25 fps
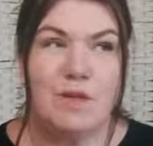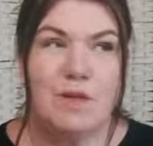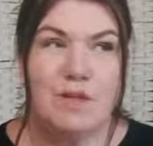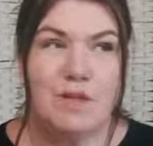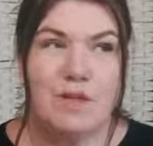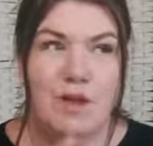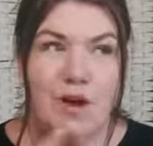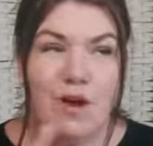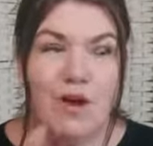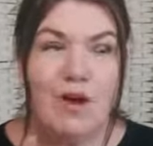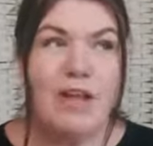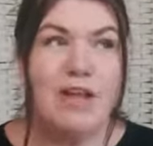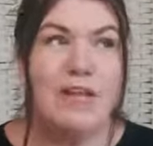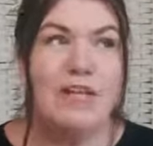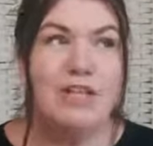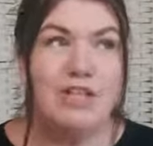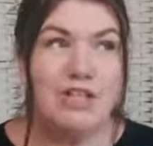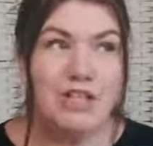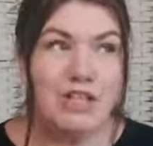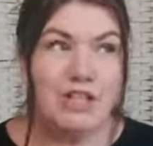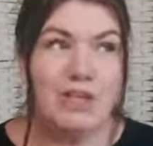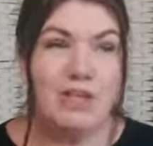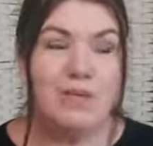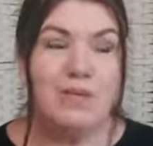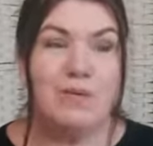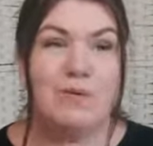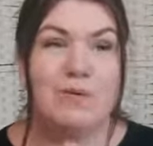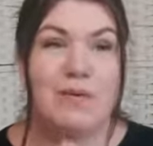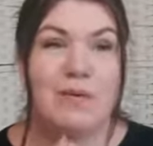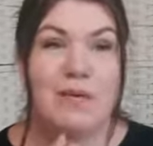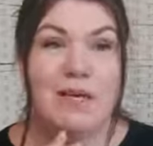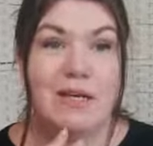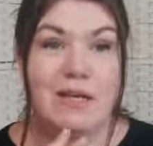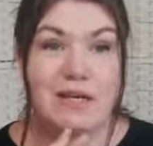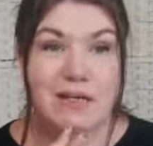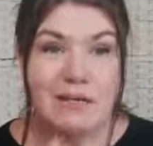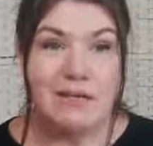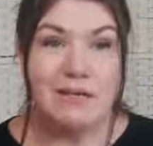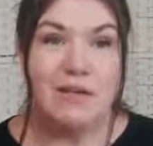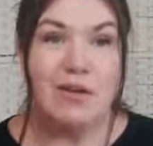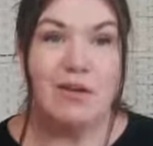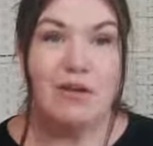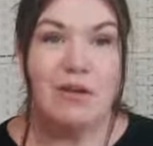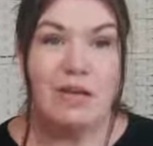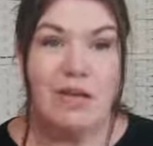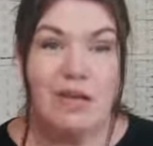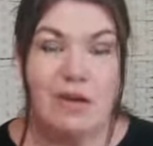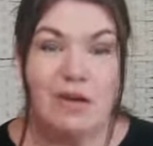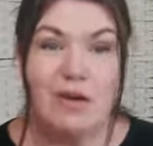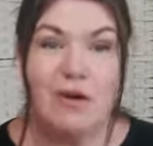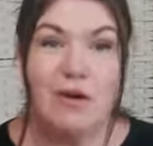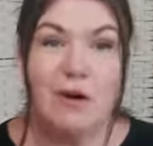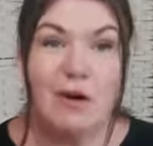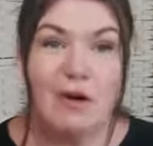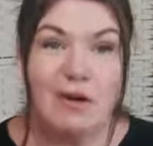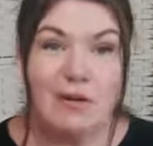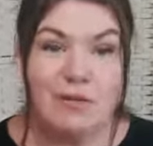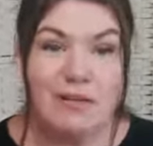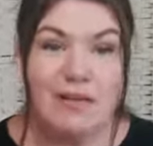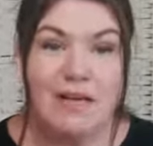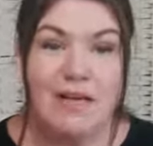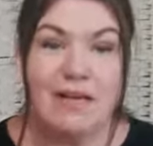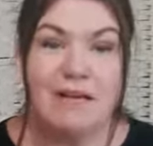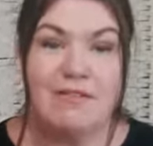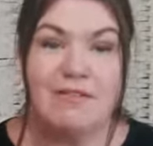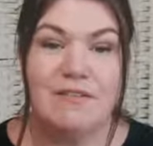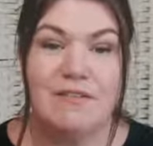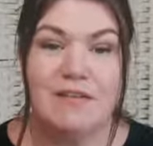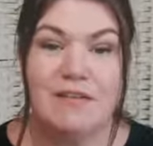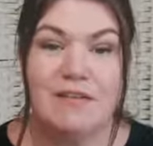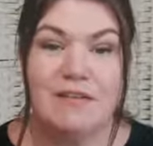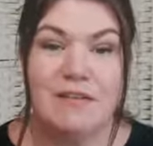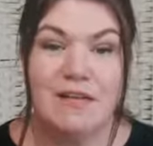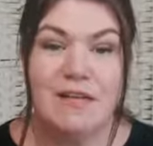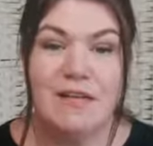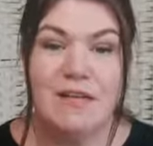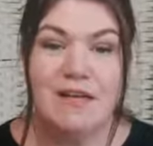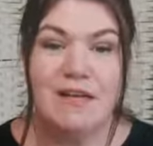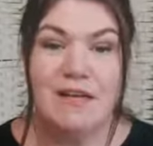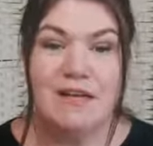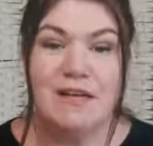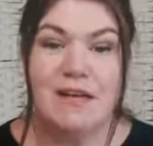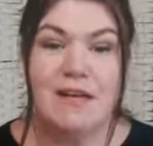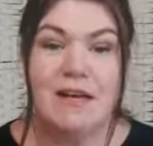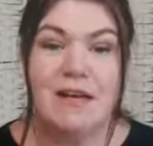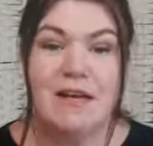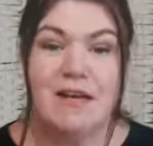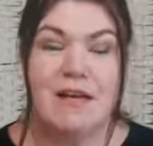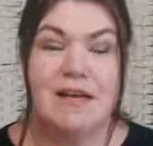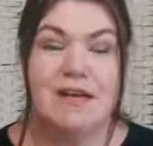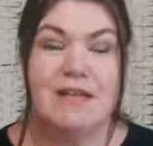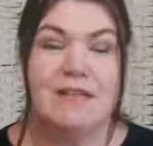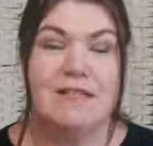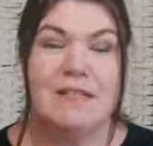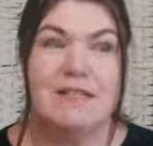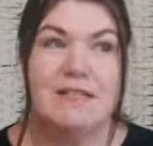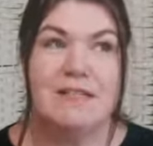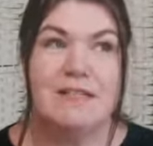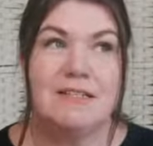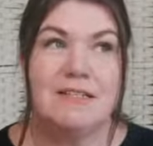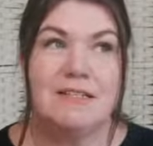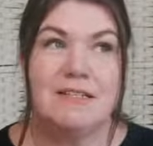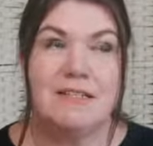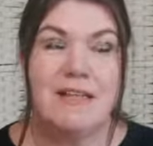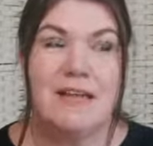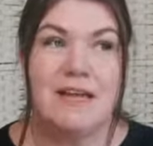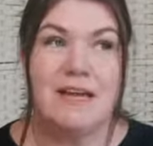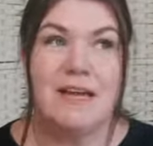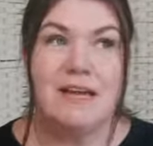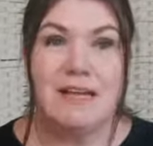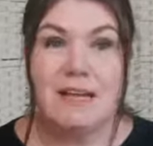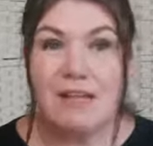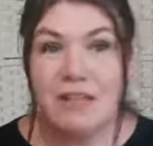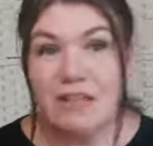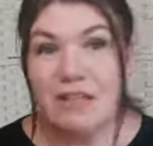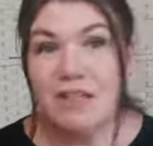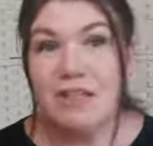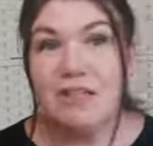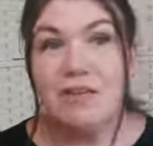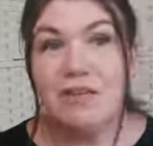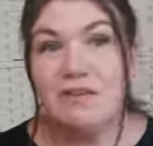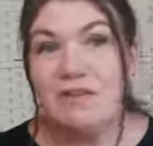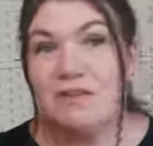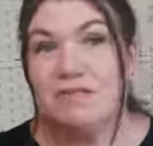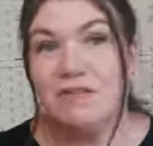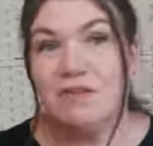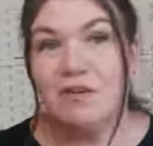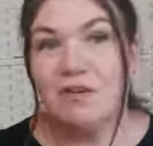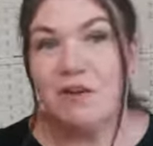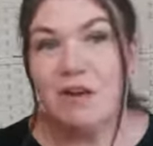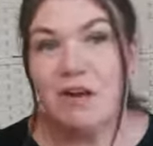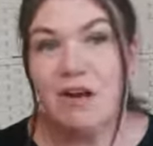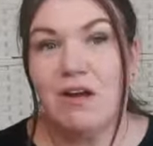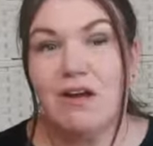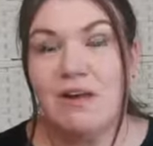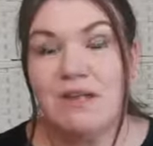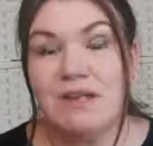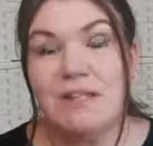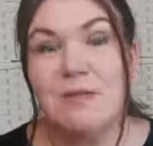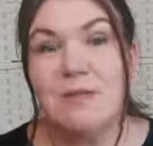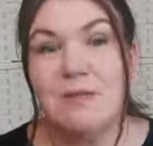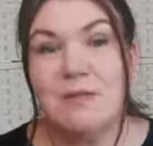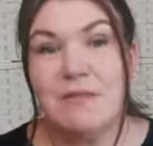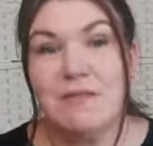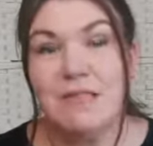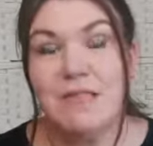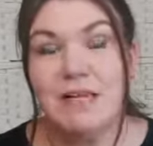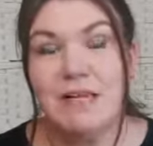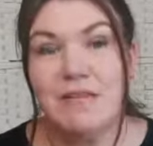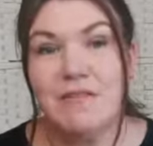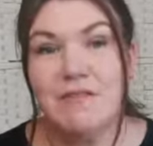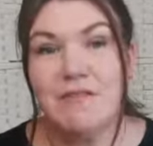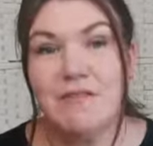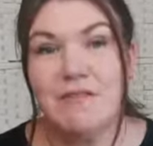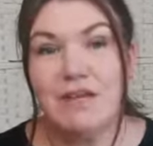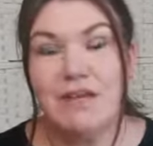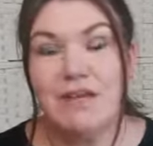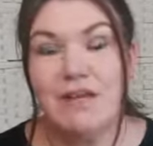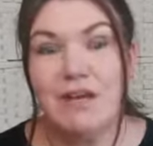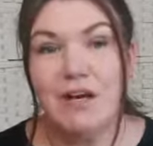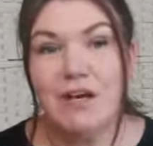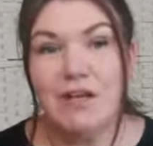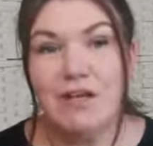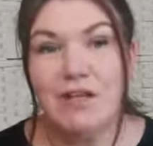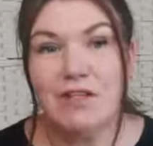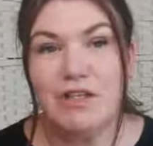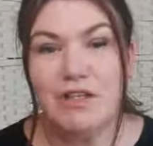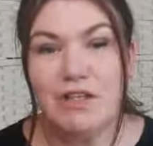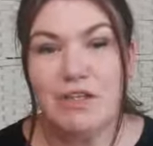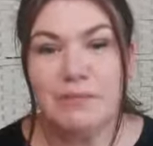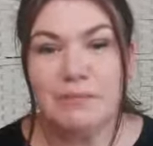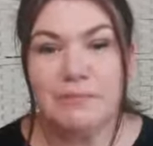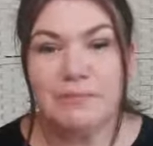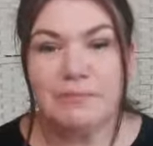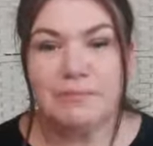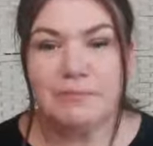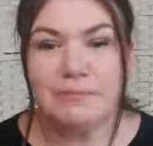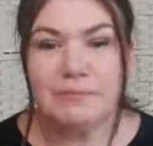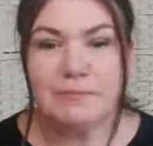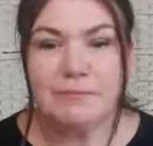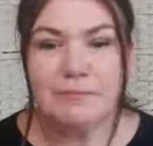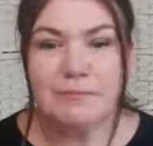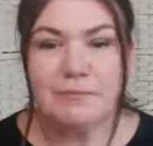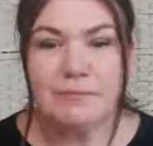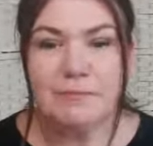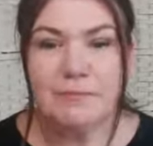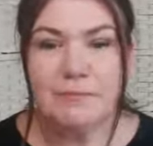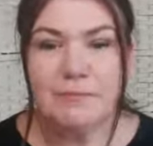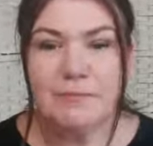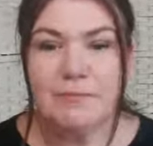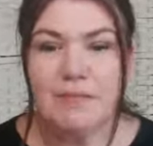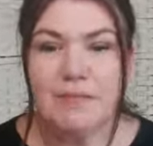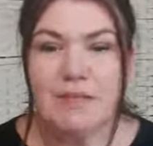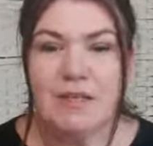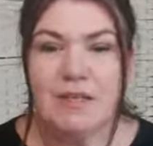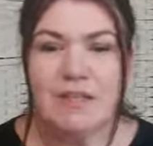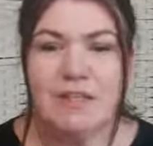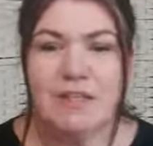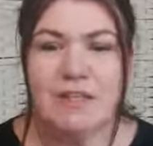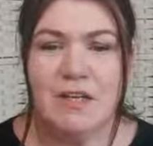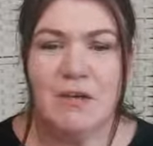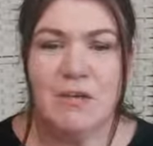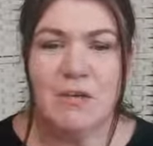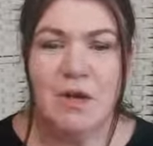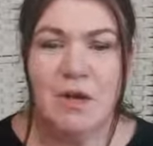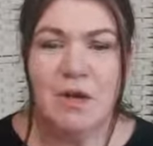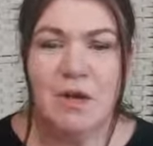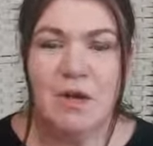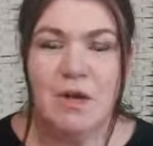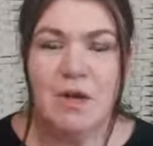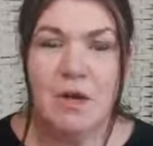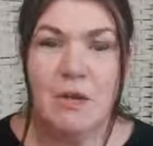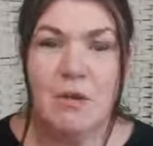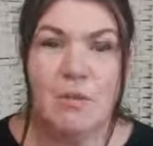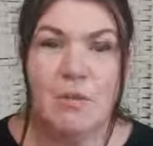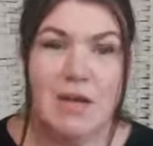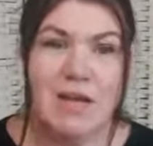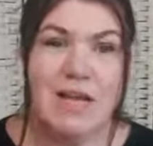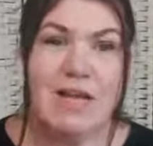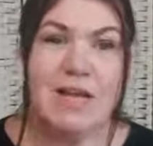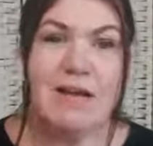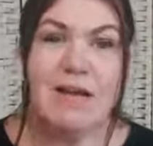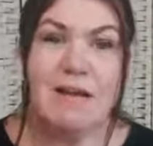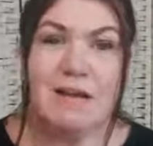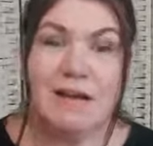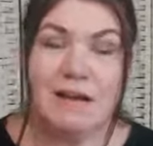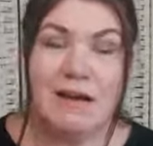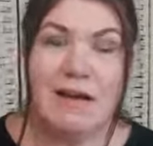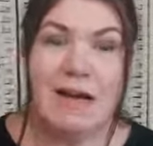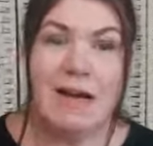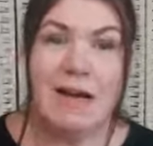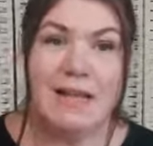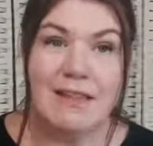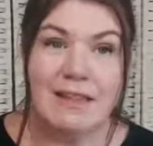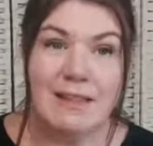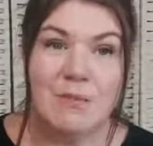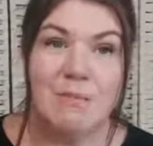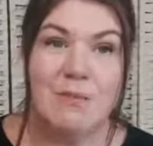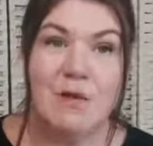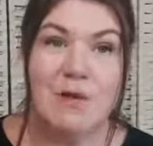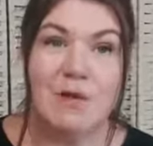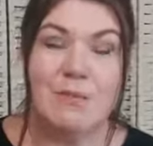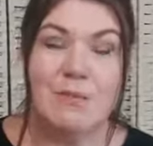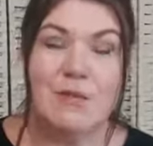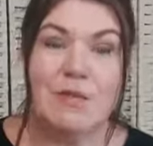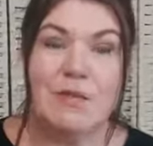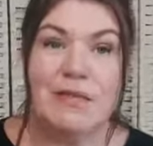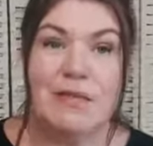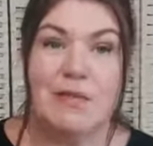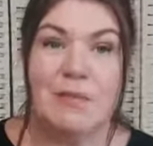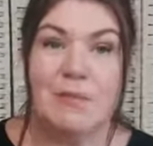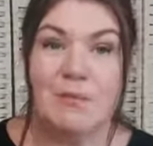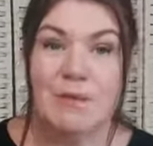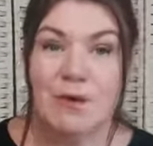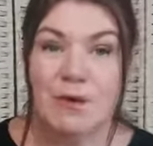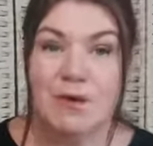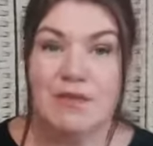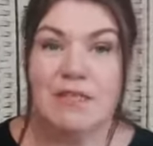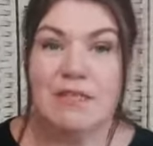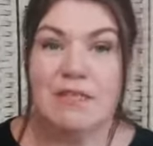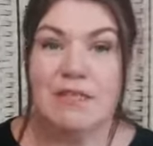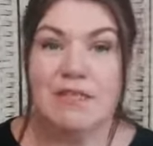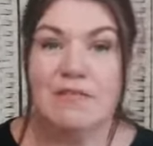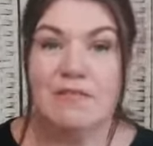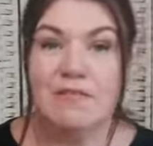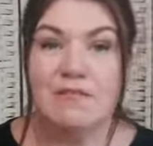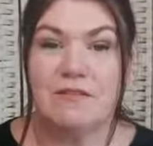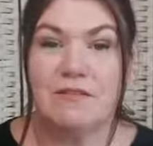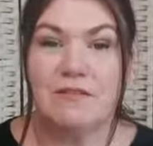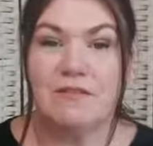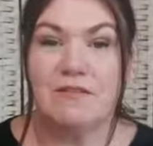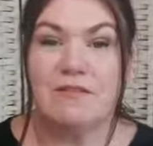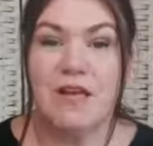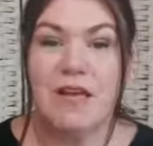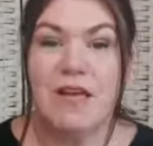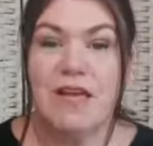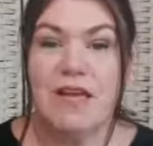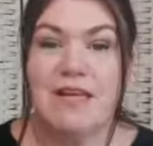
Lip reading: guide you in unlocking your own gifts and actually those of your clients, particularly if you're in coaching. So we are at the moment in the process of sort of